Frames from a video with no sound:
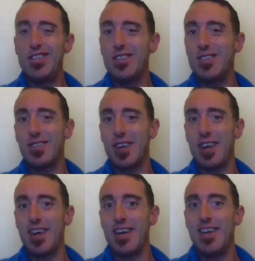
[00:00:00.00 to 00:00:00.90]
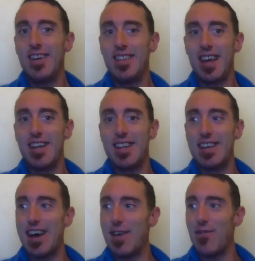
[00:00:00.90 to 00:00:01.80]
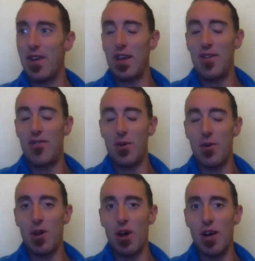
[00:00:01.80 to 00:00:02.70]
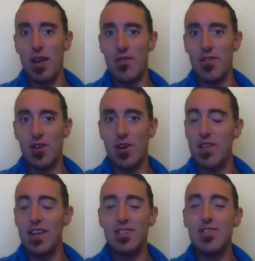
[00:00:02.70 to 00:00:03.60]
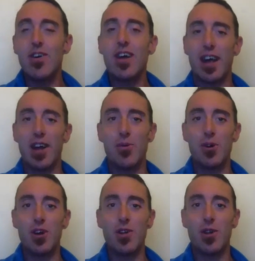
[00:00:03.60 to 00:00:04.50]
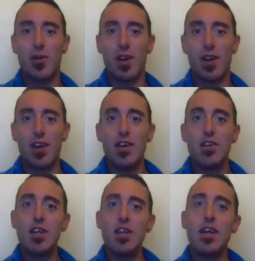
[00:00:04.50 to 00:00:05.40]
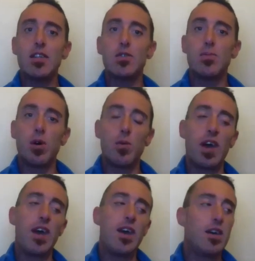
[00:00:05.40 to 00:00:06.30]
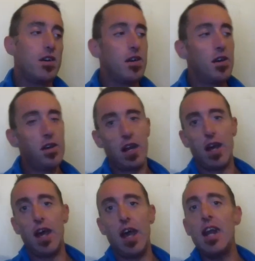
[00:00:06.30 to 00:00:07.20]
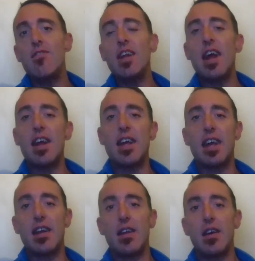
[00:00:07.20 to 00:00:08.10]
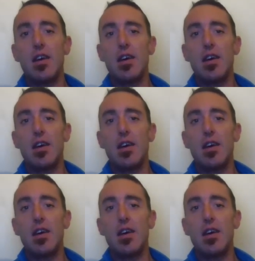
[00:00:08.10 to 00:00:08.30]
you can see, at the end of the day, if you're relying on that for a diet, it's not going to work in the long run. You need to get to a point where, you know, and every now and again,